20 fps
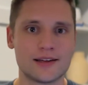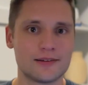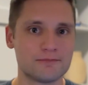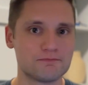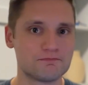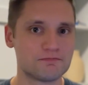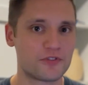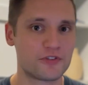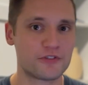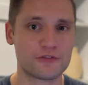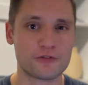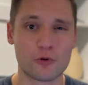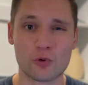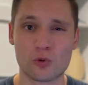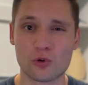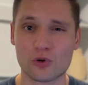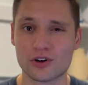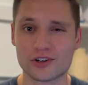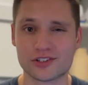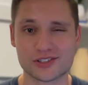
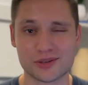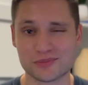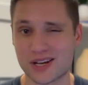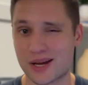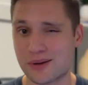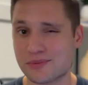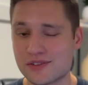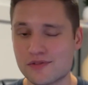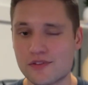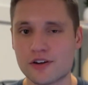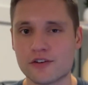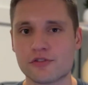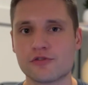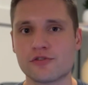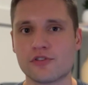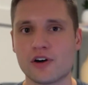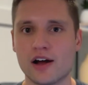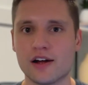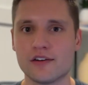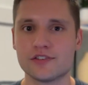4, sometimes even
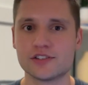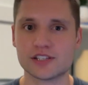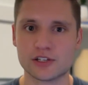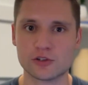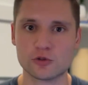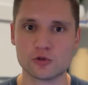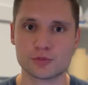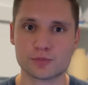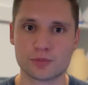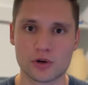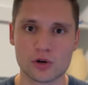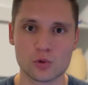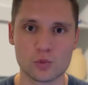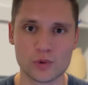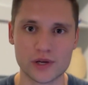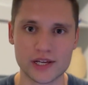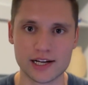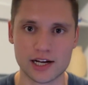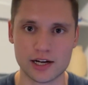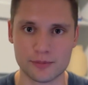5 singles per
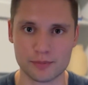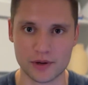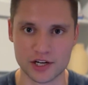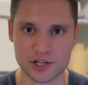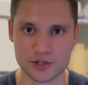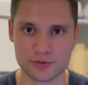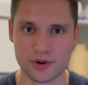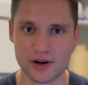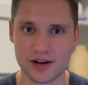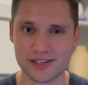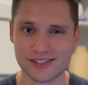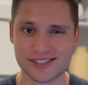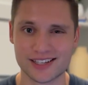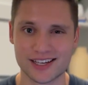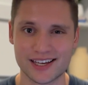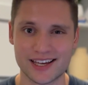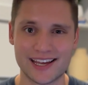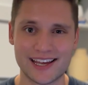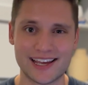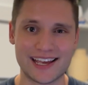week on bench press,
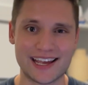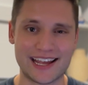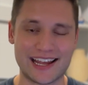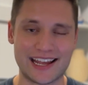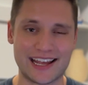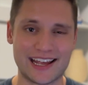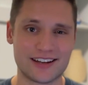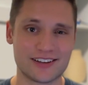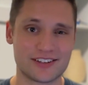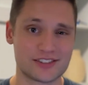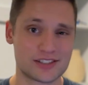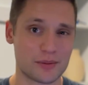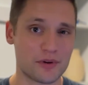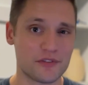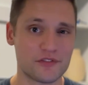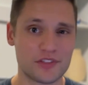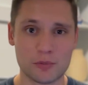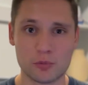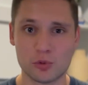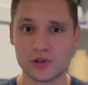and some of
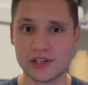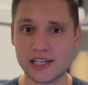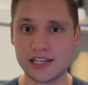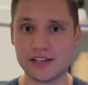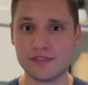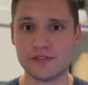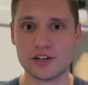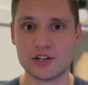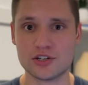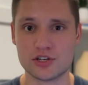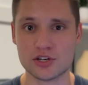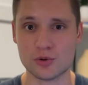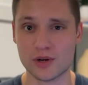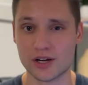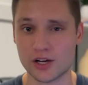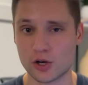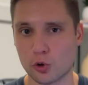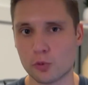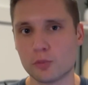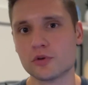them will even do it
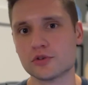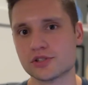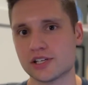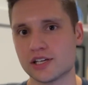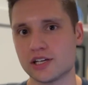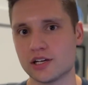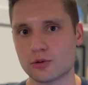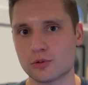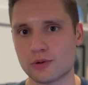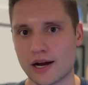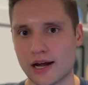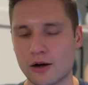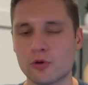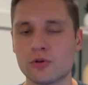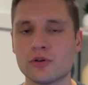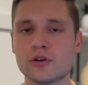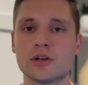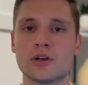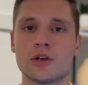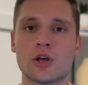almost year round,
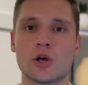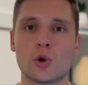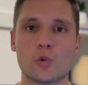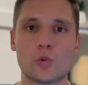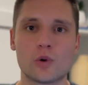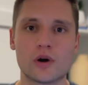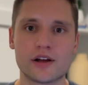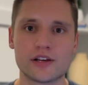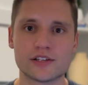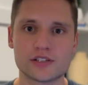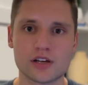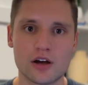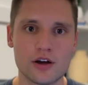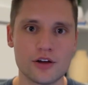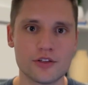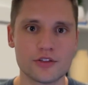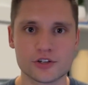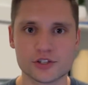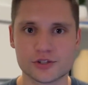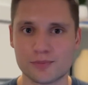whereas
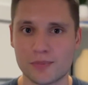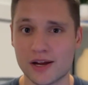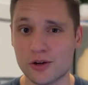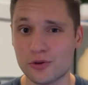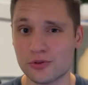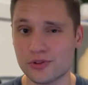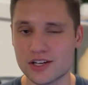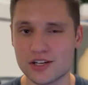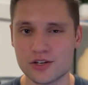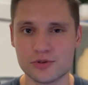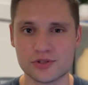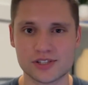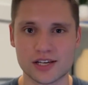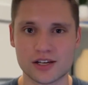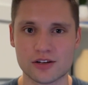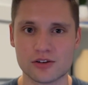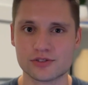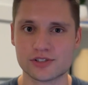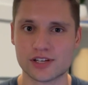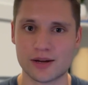others may only do
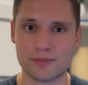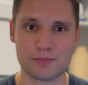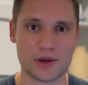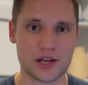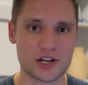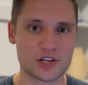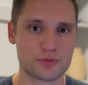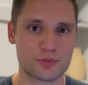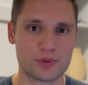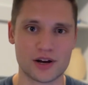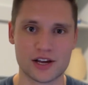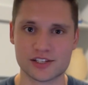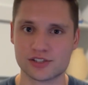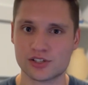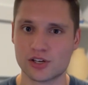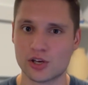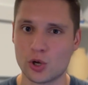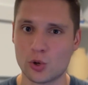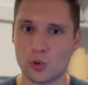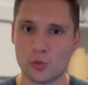singles on bench press
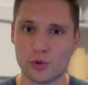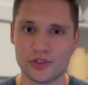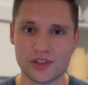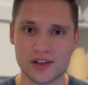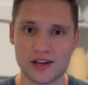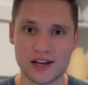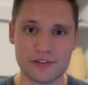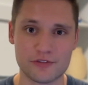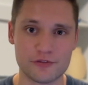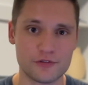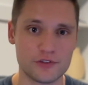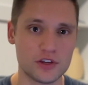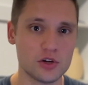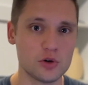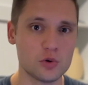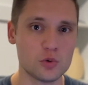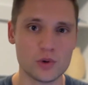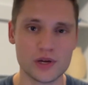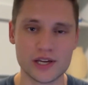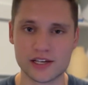within a few
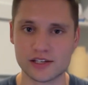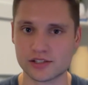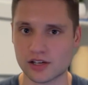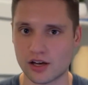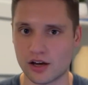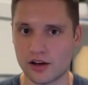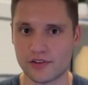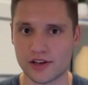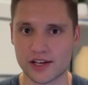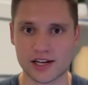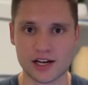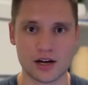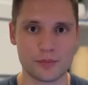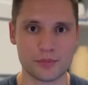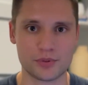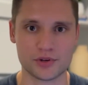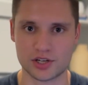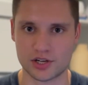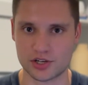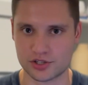weeks of a
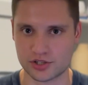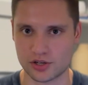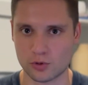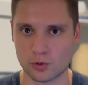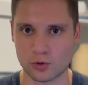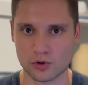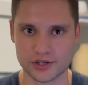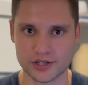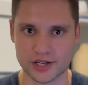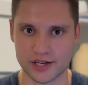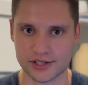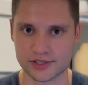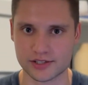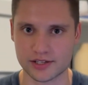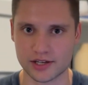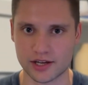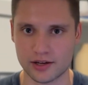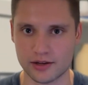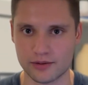competition or test day.